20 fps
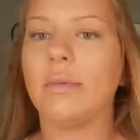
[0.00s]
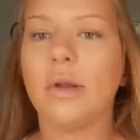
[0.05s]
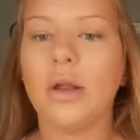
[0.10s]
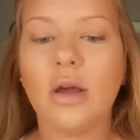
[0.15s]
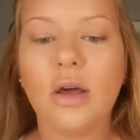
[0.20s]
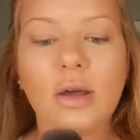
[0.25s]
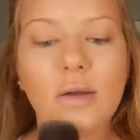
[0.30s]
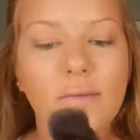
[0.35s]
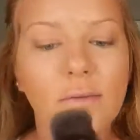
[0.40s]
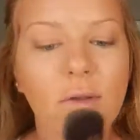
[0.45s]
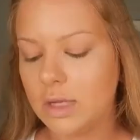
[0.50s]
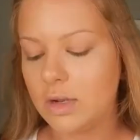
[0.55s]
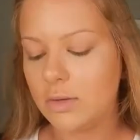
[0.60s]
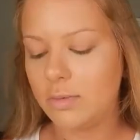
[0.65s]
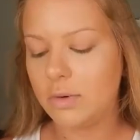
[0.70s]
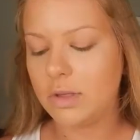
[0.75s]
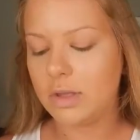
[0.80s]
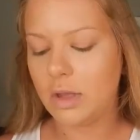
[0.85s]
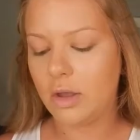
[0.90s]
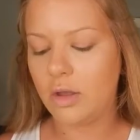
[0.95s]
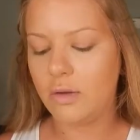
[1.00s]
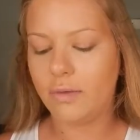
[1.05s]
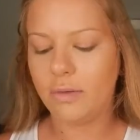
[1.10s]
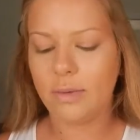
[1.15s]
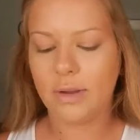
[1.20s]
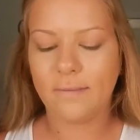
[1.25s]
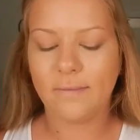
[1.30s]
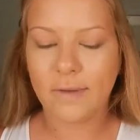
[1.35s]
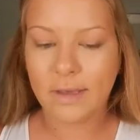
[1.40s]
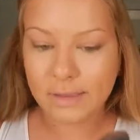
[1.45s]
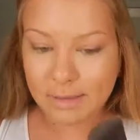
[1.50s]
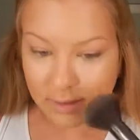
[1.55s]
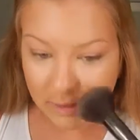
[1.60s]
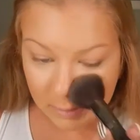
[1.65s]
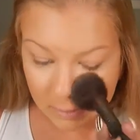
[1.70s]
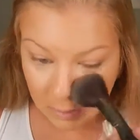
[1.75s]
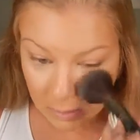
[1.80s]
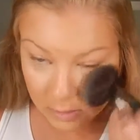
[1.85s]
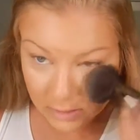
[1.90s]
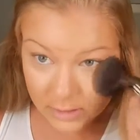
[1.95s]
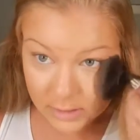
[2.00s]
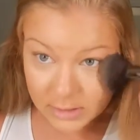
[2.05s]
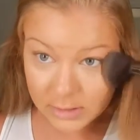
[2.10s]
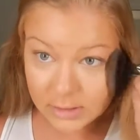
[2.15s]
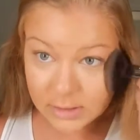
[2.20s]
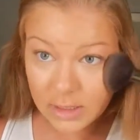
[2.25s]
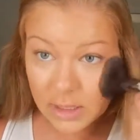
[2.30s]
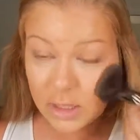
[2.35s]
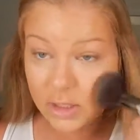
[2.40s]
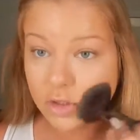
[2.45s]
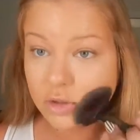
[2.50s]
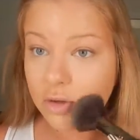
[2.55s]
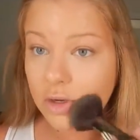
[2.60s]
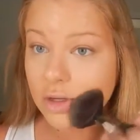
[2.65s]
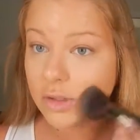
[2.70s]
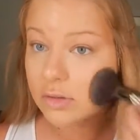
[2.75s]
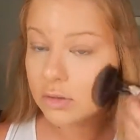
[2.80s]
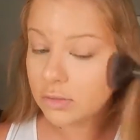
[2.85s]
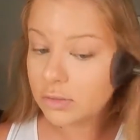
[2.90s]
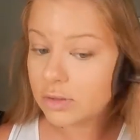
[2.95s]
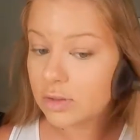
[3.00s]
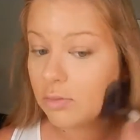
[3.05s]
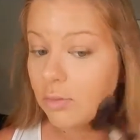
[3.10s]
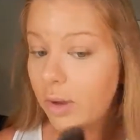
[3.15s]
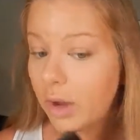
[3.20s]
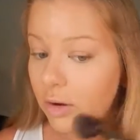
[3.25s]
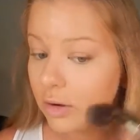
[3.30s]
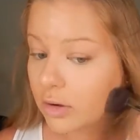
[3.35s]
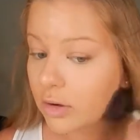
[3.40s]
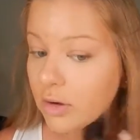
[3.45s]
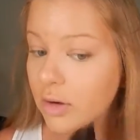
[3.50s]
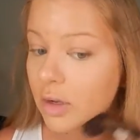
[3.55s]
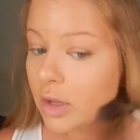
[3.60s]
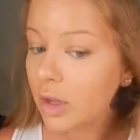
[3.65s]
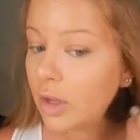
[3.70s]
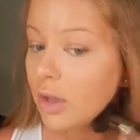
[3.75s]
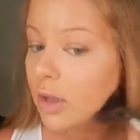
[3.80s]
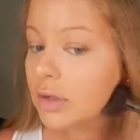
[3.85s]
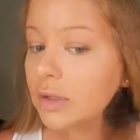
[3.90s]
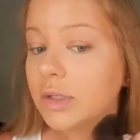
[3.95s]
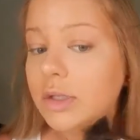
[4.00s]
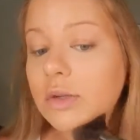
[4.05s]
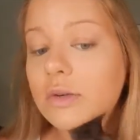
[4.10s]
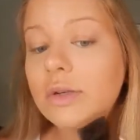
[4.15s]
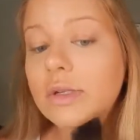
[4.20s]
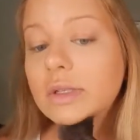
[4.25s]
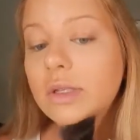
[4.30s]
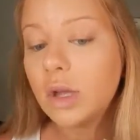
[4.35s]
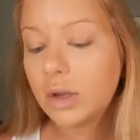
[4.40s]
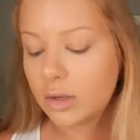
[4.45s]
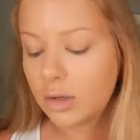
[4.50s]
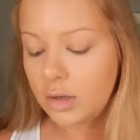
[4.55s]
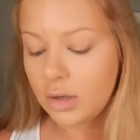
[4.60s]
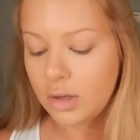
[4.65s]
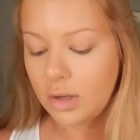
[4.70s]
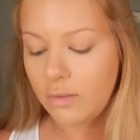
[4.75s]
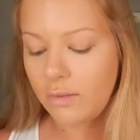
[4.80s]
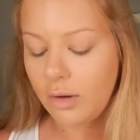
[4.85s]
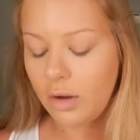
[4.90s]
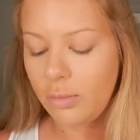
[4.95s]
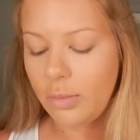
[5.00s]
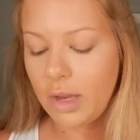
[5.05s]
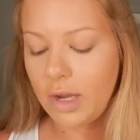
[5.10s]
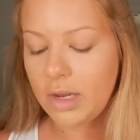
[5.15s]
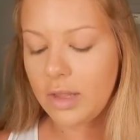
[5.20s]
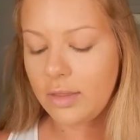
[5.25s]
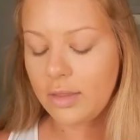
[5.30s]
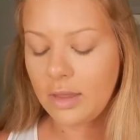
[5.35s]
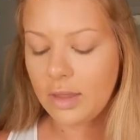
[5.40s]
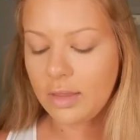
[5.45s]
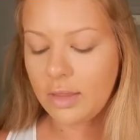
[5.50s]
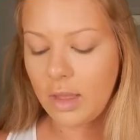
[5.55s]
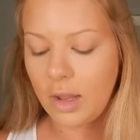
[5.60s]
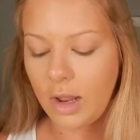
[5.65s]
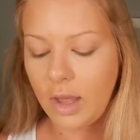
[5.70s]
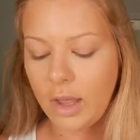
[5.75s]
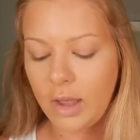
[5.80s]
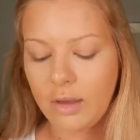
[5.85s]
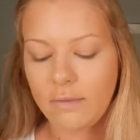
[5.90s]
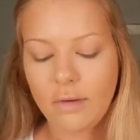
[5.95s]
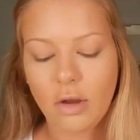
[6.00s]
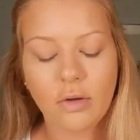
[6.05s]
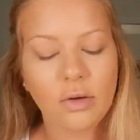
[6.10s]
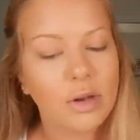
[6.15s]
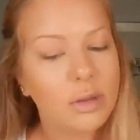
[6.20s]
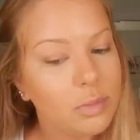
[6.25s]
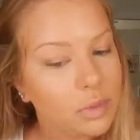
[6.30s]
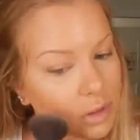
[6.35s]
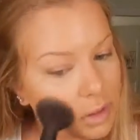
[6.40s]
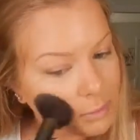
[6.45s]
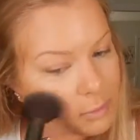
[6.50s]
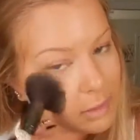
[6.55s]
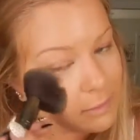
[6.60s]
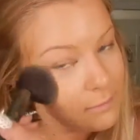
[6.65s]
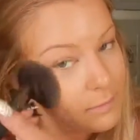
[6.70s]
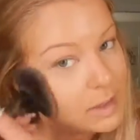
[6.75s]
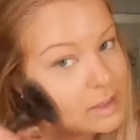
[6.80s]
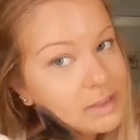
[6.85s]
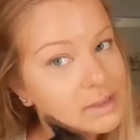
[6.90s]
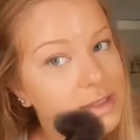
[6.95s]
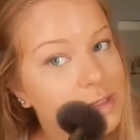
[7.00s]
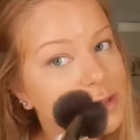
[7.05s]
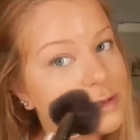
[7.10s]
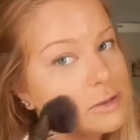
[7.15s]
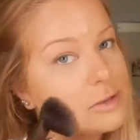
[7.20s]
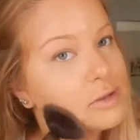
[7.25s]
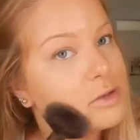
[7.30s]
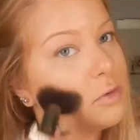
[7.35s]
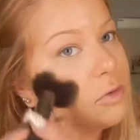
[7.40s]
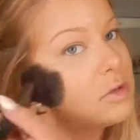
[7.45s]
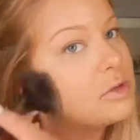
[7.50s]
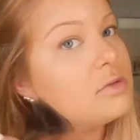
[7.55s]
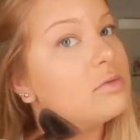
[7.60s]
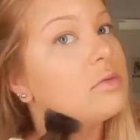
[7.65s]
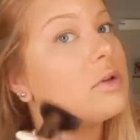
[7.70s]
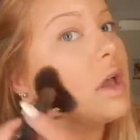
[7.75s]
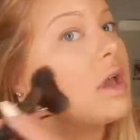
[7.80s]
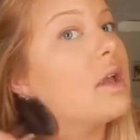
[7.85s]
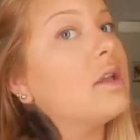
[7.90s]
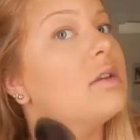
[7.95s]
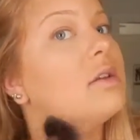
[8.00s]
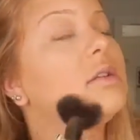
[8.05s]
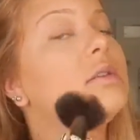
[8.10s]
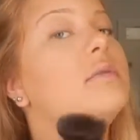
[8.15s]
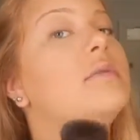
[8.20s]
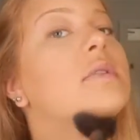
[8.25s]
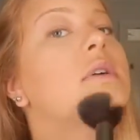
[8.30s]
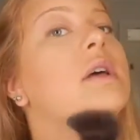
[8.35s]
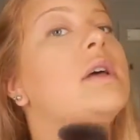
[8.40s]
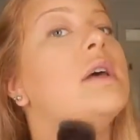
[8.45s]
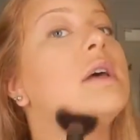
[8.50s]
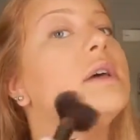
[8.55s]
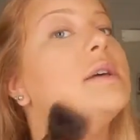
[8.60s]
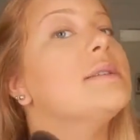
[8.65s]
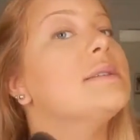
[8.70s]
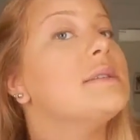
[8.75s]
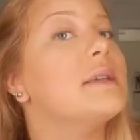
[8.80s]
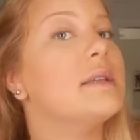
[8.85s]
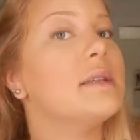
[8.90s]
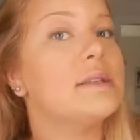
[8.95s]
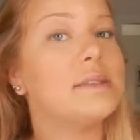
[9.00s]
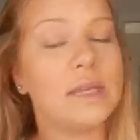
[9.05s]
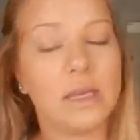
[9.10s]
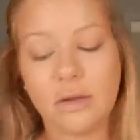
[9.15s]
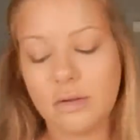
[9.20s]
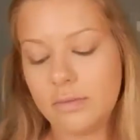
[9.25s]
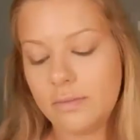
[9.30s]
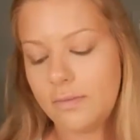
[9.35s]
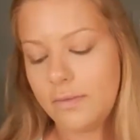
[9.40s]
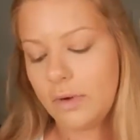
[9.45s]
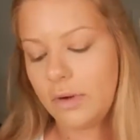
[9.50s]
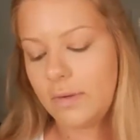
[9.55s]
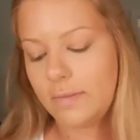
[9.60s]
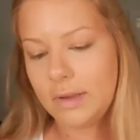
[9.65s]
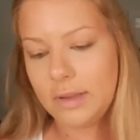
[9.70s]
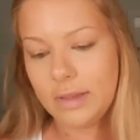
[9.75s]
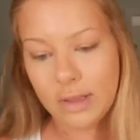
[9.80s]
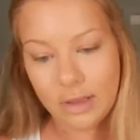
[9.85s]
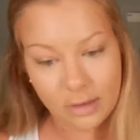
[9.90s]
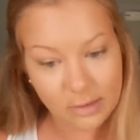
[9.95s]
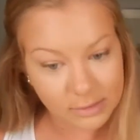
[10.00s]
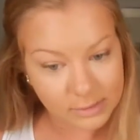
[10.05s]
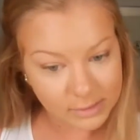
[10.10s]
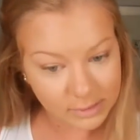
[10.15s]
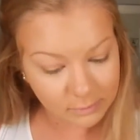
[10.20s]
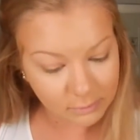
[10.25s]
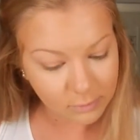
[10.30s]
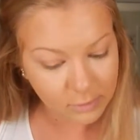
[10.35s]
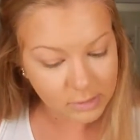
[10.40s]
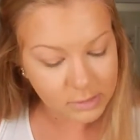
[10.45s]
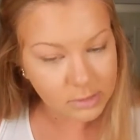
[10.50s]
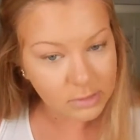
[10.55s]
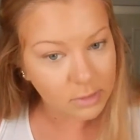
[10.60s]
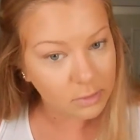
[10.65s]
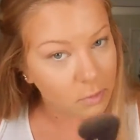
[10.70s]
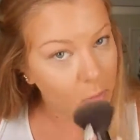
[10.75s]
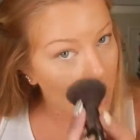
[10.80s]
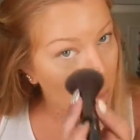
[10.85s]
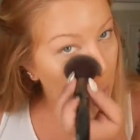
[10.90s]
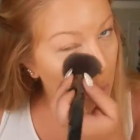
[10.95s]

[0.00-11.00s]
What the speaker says: it off, kind of put that all over my face because this is a translucent powder, so it is not going to cover up anything that I have already put on my face. It is just going to kind of set it down for everything else that I'm going to do.